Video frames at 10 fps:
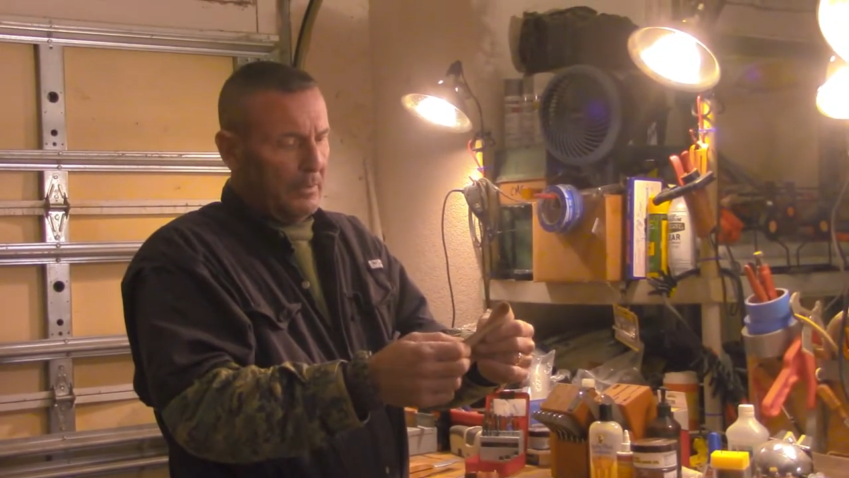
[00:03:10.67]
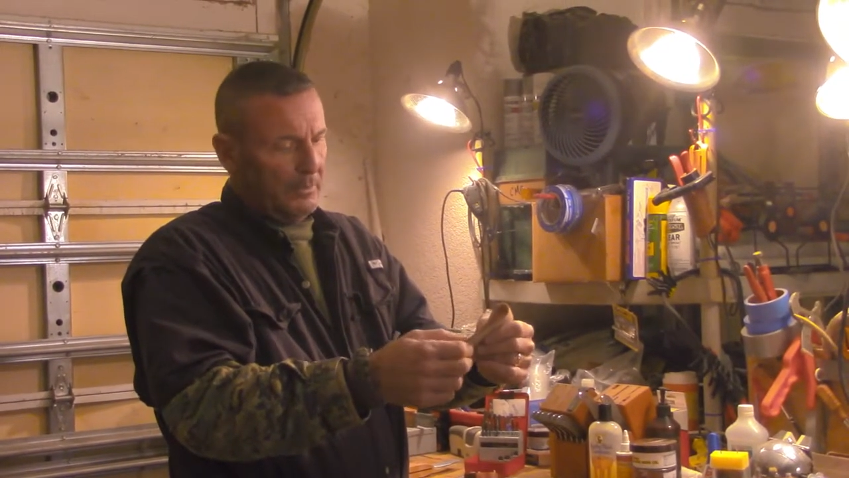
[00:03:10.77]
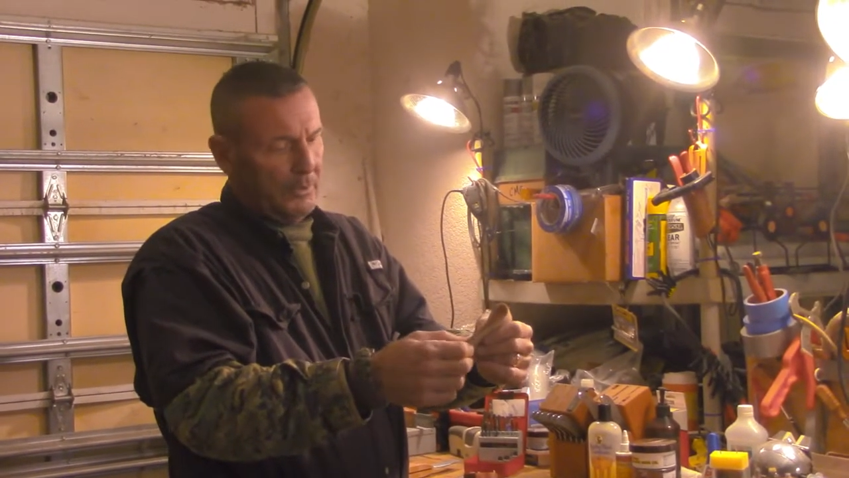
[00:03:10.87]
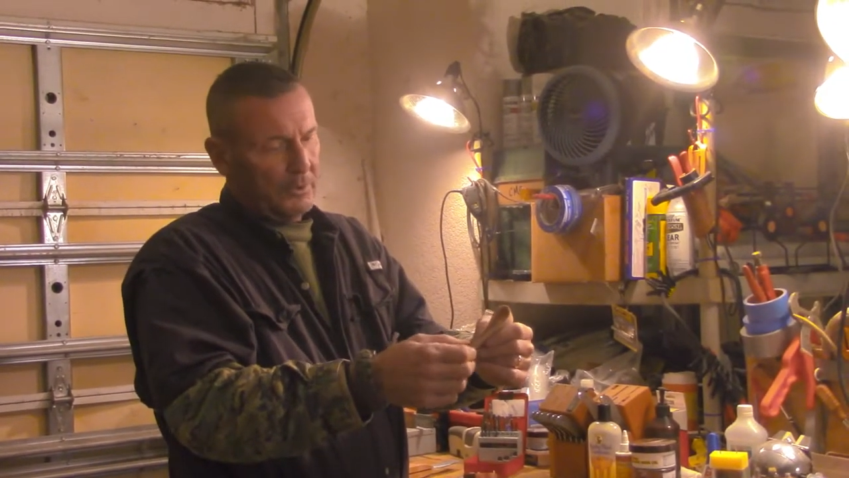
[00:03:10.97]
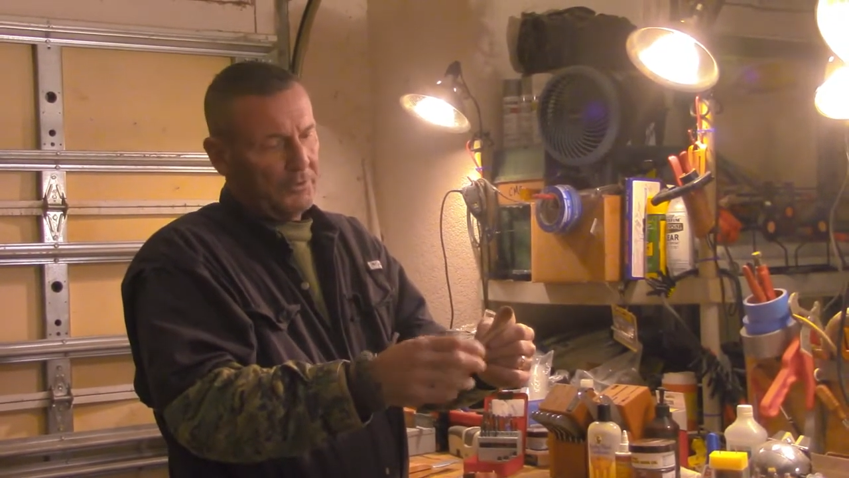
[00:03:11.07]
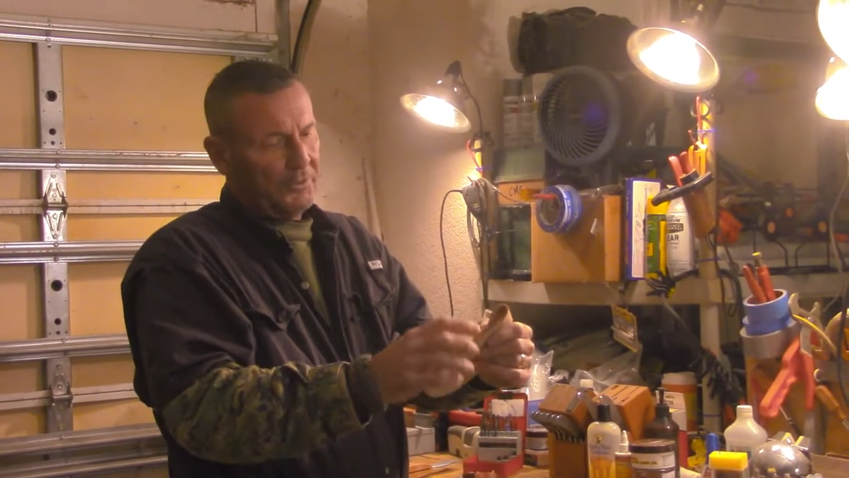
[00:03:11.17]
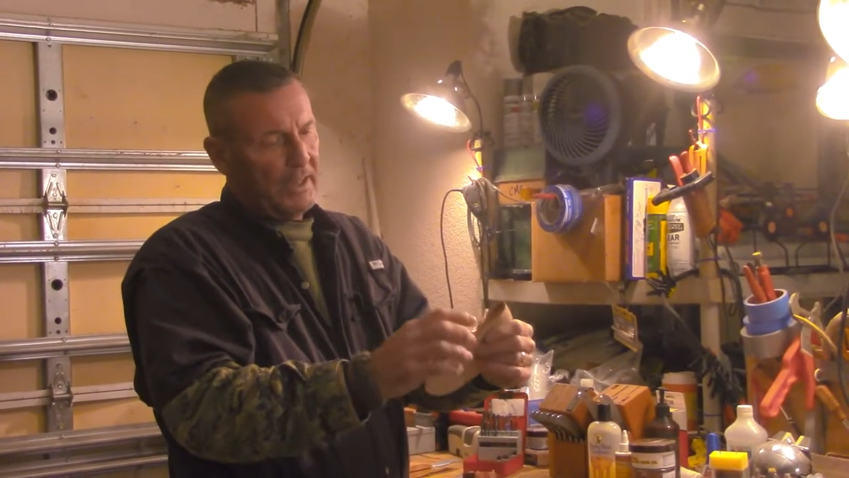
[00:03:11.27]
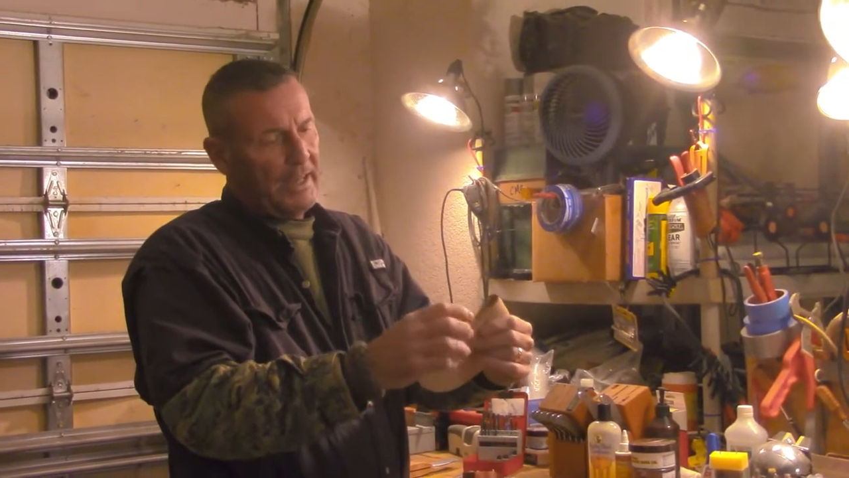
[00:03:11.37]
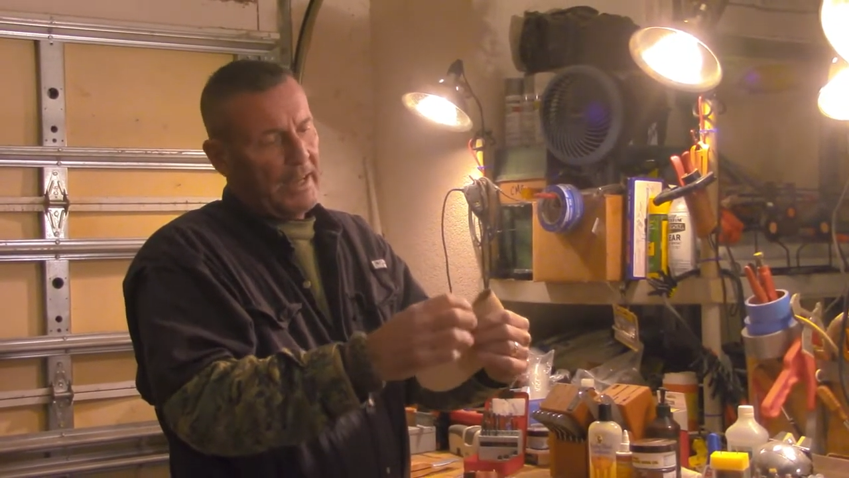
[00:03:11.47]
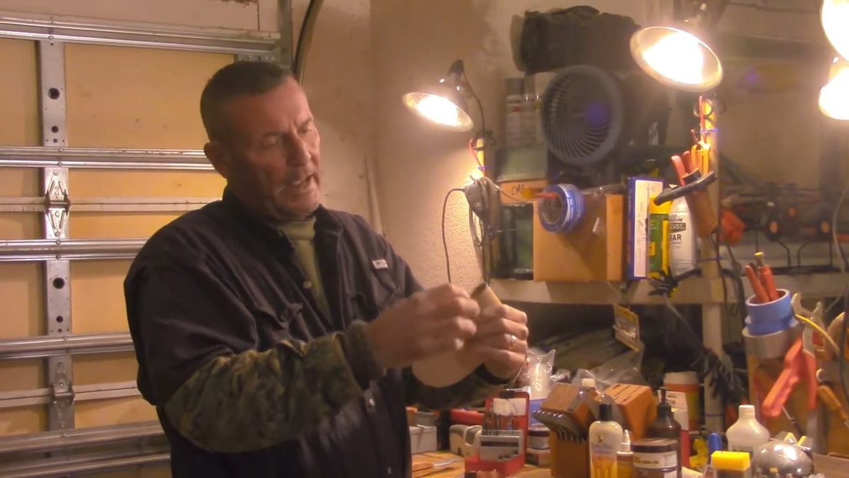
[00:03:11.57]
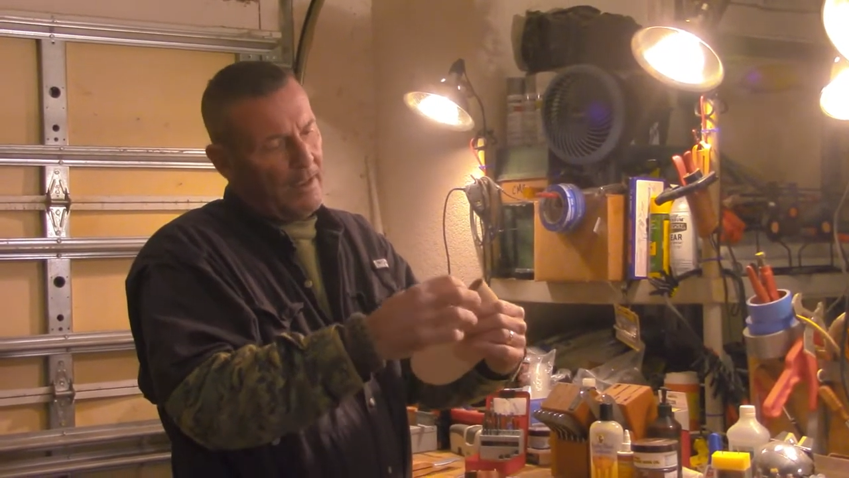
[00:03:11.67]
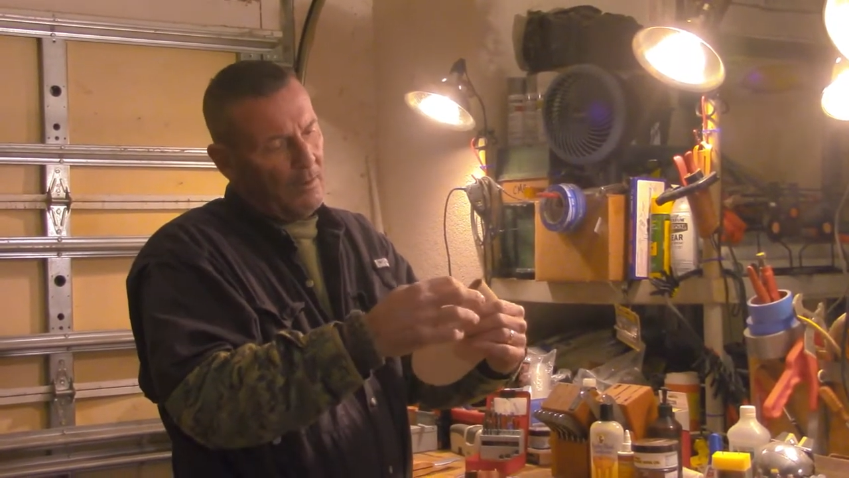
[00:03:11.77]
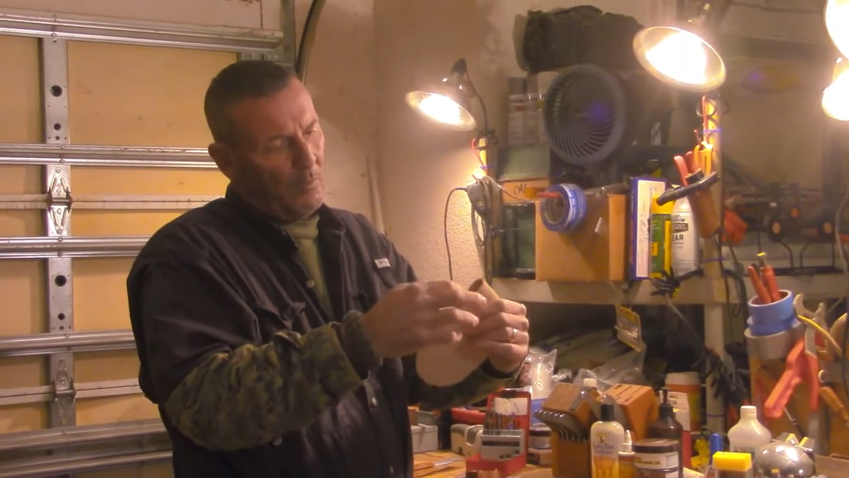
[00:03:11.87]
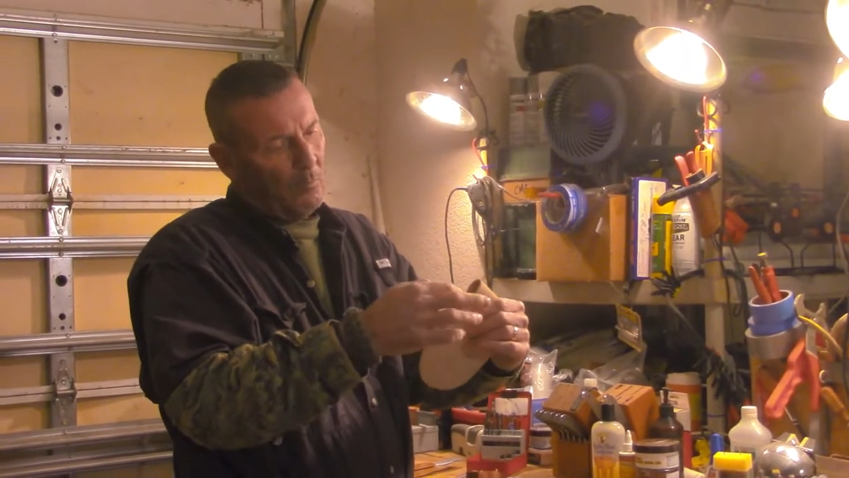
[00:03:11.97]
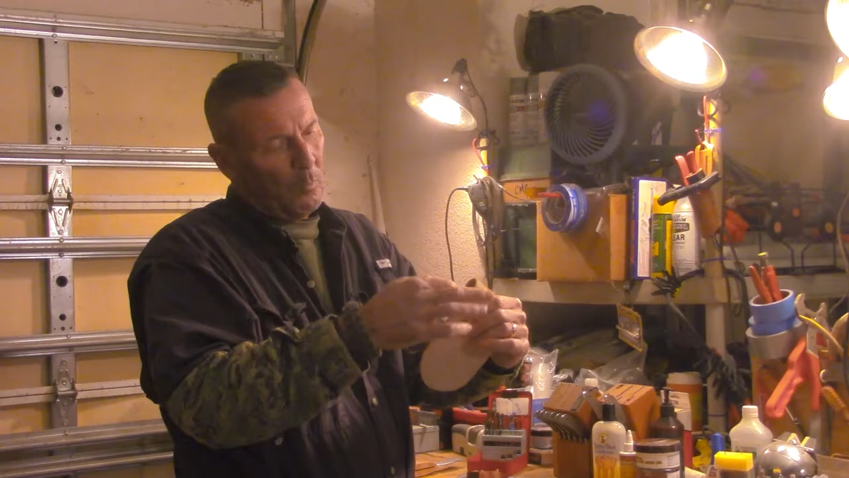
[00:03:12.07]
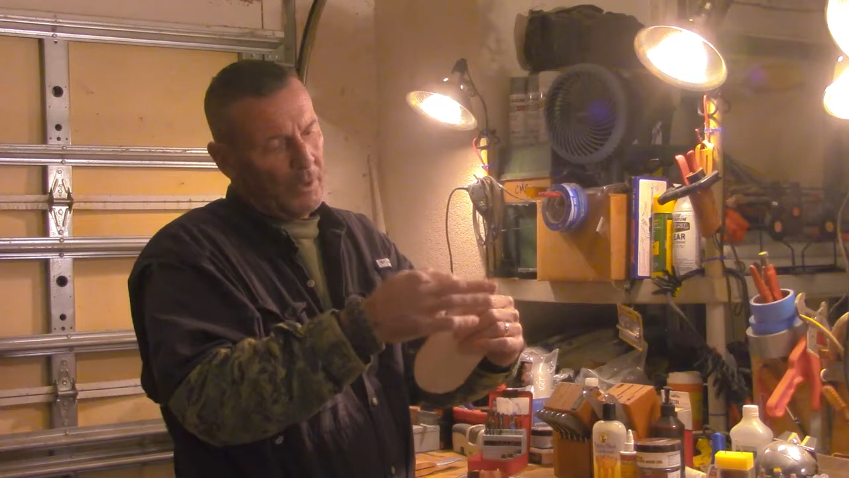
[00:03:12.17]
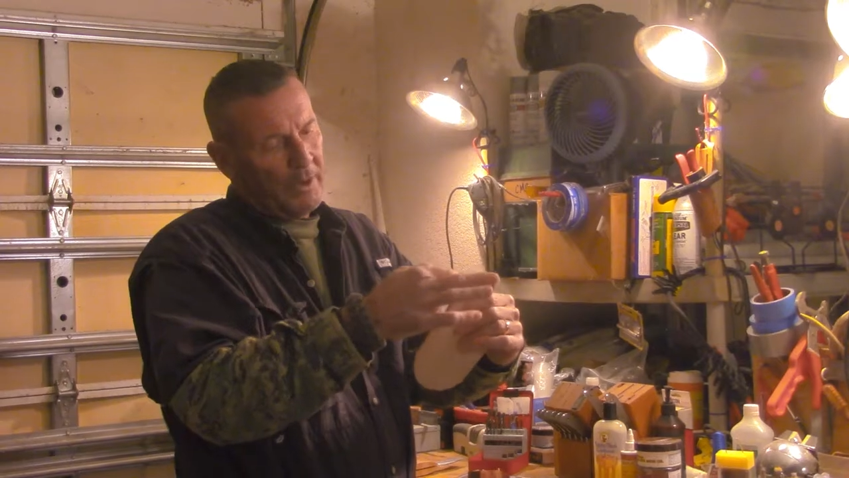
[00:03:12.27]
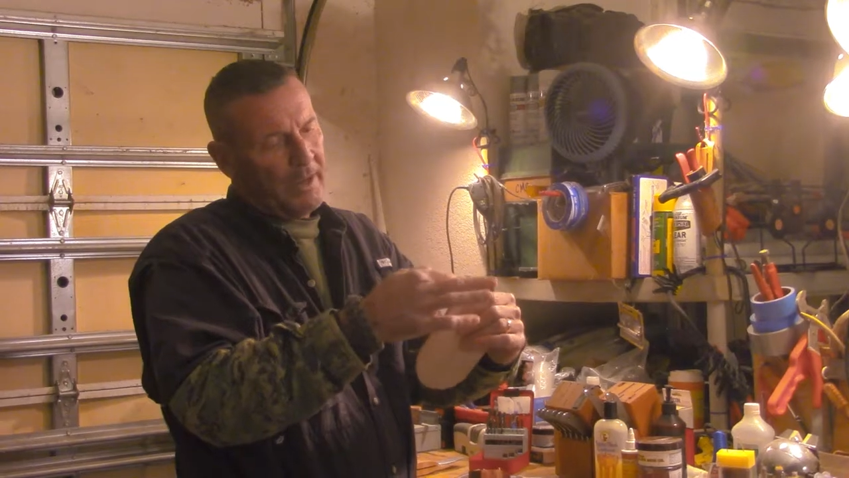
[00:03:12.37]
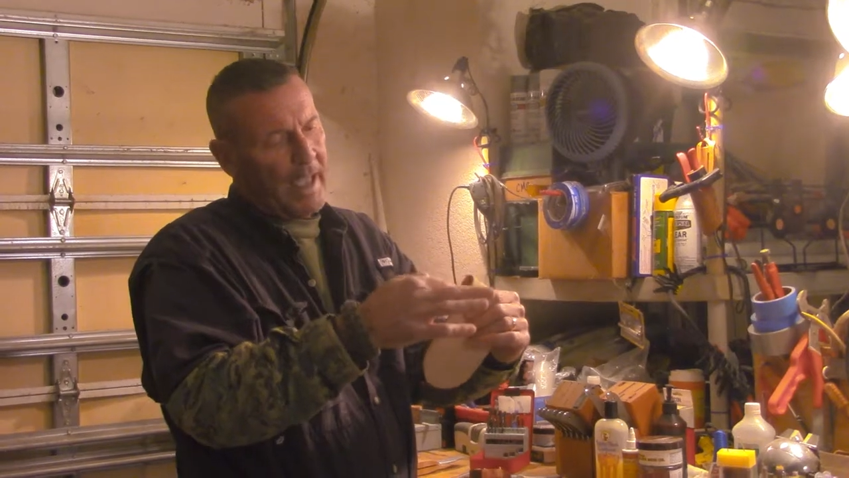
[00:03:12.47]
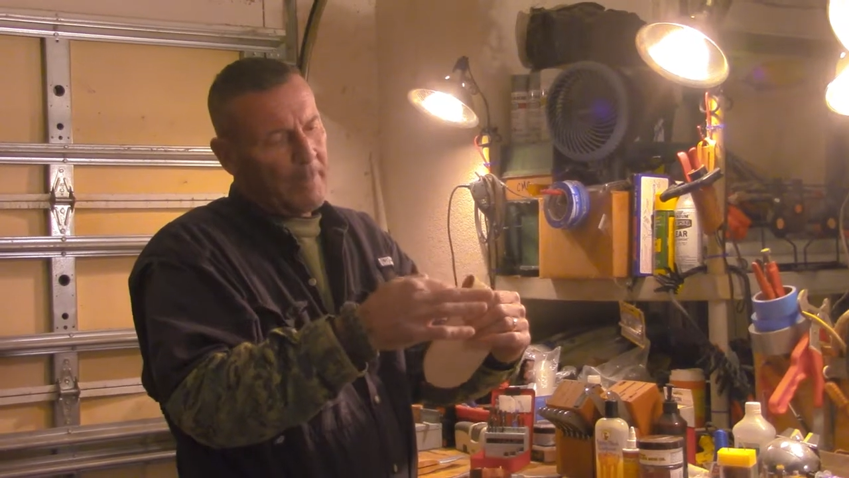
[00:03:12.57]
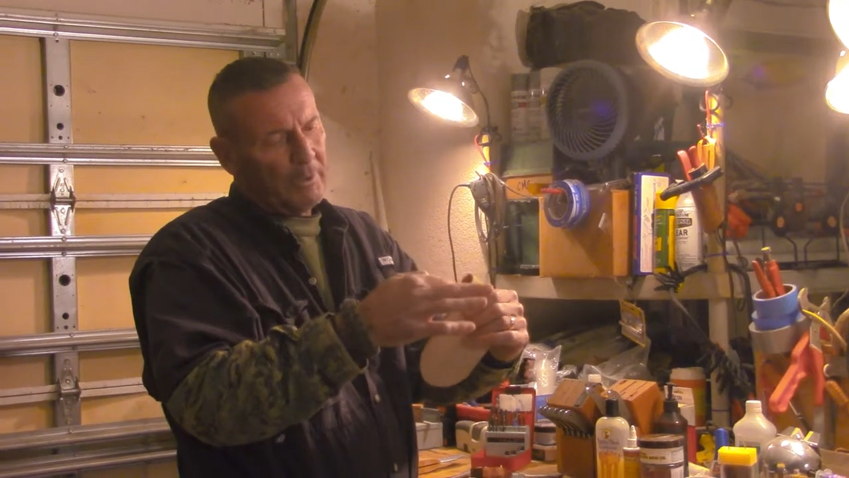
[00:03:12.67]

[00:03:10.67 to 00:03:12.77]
you'll see what your gap